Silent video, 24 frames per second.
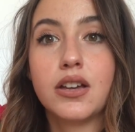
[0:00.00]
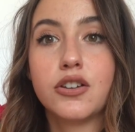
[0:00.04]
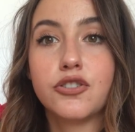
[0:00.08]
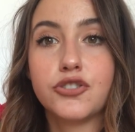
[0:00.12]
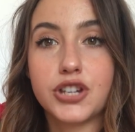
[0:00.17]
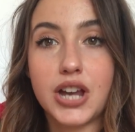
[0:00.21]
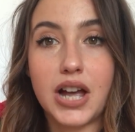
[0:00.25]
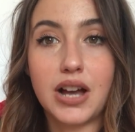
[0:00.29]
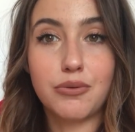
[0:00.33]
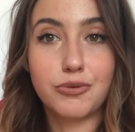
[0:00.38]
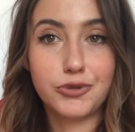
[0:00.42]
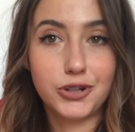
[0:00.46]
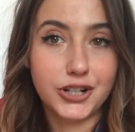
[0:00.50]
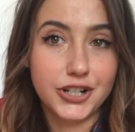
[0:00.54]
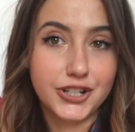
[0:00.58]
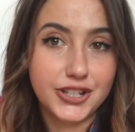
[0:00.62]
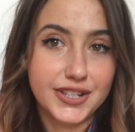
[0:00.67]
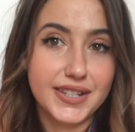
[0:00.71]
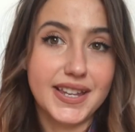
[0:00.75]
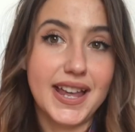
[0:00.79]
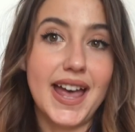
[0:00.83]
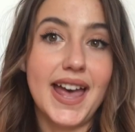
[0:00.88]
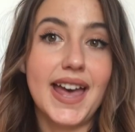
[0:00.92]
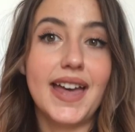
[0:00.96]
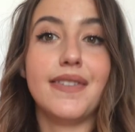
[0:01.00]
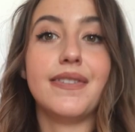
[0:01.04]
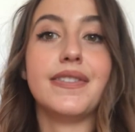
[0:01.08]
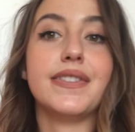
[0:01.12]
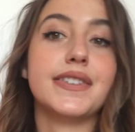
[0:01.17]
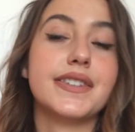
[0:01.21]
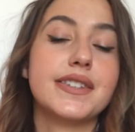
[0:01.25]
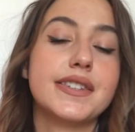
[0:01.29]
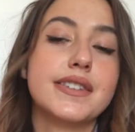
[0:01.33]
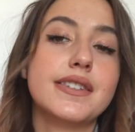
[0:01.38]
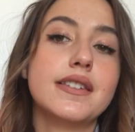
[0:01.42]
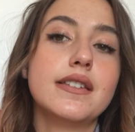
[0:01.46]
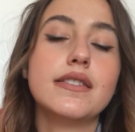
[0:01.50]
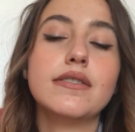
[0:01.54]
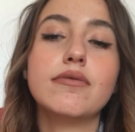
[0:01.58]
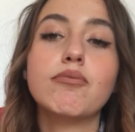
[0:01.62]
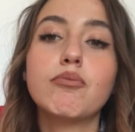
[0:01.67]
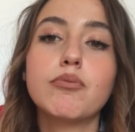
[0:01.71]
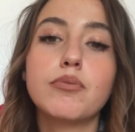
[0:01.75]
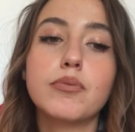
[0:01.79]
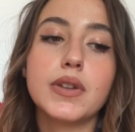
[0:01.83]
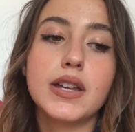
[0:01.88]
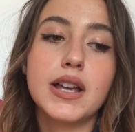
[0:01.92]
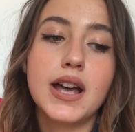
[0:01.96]
showers and
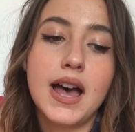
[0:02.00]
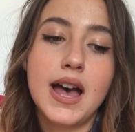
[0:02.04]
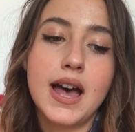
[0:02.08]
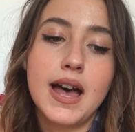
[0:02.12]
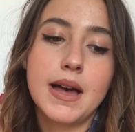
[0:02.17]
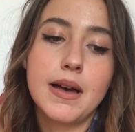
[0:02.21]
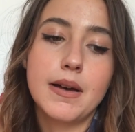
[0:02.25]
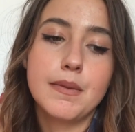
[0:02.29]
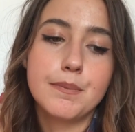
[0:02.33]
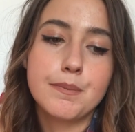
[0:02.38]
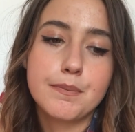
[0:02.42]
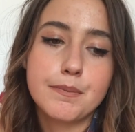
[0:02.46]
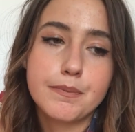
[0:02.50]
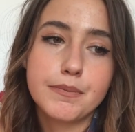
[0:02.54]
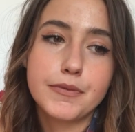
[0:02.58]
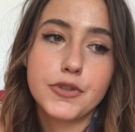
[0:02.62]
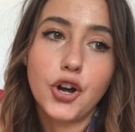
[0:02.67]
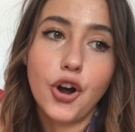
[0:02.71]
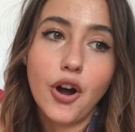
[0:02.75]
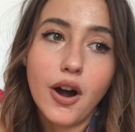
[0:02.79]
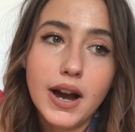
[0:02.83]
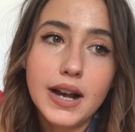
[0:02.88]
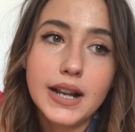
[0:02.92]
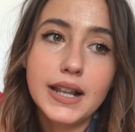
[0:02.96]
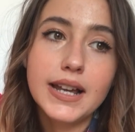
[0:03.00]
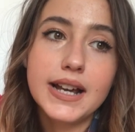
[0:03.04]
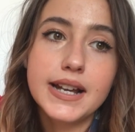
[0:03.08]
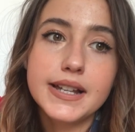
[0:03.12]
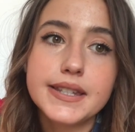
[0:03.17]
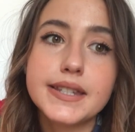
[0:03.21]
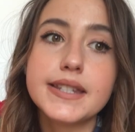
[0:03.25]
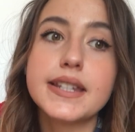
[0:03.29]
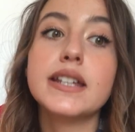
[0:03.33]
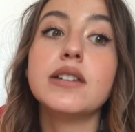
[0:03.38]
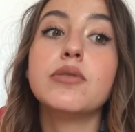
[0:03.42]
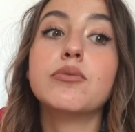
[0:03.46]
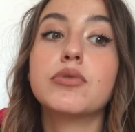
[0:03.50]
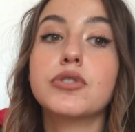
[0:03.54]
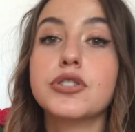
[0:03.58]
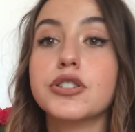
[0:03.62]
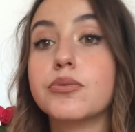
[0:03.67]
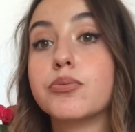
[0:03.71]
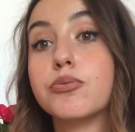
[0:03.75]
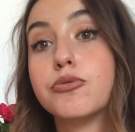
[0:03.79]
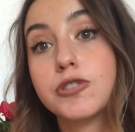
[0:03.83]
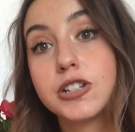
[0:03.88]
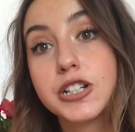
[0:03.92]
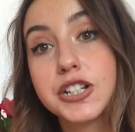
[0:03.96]
toilets, it was
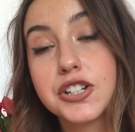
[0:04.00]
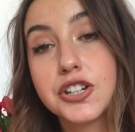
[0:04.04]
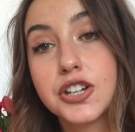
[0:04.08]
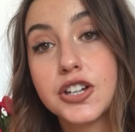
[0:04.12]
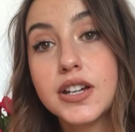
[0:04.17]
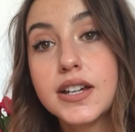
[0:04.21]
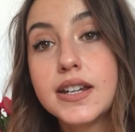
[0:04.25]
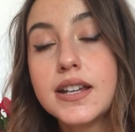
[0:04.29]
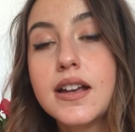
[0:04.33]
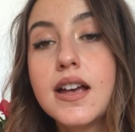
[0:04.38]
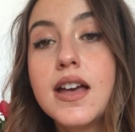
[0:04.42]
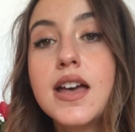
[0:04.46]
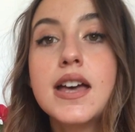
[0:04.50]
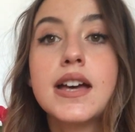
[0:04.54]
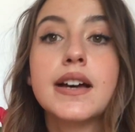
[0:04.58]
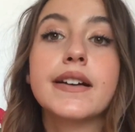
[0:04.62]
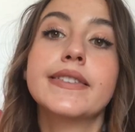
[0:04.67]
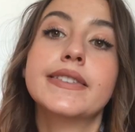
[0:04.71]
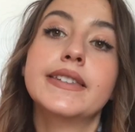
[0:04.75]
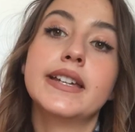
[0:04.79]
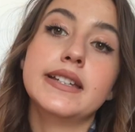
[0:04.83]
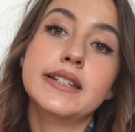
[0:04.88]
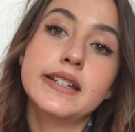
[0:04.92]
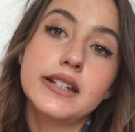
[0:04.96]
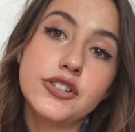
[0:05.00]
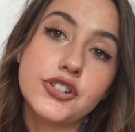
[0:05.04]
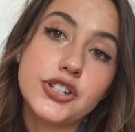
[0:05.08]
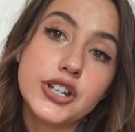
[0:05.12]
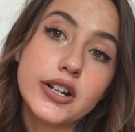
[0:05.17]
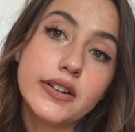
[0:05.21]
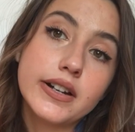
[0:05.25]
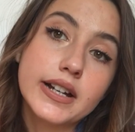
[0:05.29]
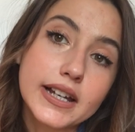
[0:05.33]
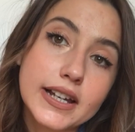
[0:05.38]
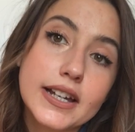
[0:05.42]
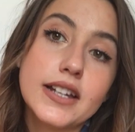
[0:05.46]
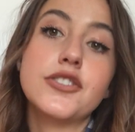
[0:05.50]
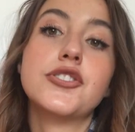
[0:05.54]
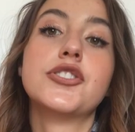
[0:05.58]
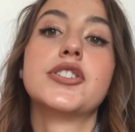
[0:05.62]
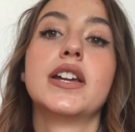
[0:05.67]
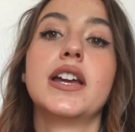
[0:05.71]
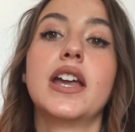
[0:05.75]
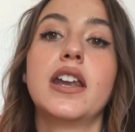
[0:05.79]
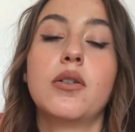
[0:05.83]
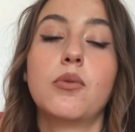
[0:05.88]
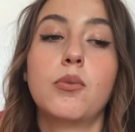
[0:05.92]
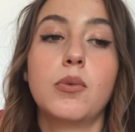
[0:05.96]
pretty good. They did share a
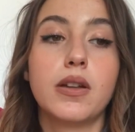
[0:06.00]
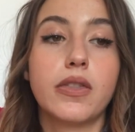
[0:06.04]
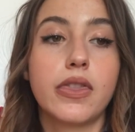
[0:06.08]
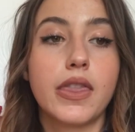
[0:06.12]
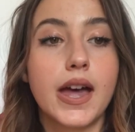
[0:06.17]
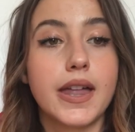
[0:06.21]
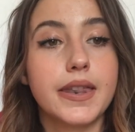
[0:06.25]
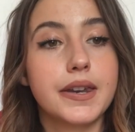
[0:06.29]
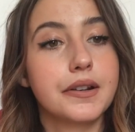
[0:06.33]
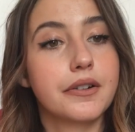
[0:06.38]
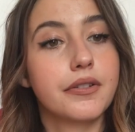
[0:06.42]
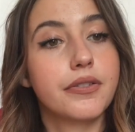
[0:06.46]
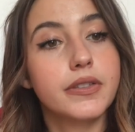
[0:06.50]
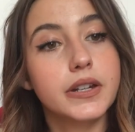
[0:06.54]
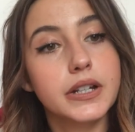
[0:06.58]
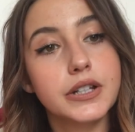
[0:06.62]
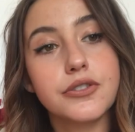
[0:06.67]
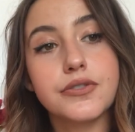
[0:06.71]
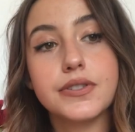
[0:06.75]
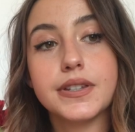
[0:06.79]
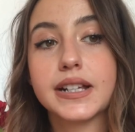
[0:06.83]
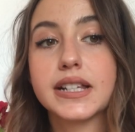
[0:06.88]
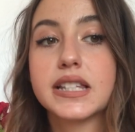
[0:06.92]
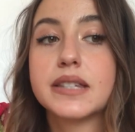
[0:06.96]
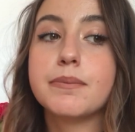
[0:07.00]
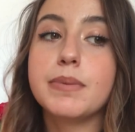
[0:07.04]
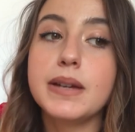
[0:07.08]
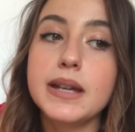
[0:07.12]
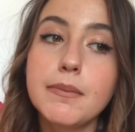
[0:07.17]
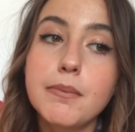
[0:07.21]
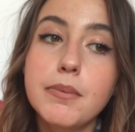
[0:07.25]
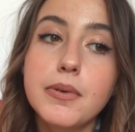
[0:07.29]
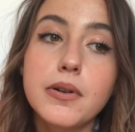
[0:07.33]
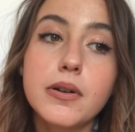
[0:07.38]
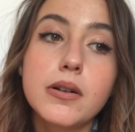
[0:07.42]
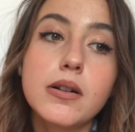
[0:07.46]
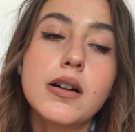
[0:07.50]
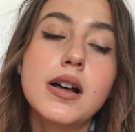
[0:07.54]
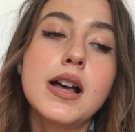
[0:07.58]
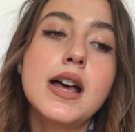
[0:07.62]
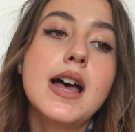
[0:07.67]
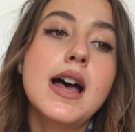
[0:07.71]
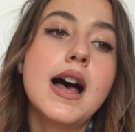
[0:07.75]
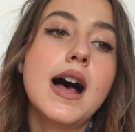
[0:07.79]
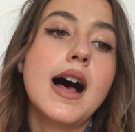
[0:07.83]
kitchen with other 3 to 6 people.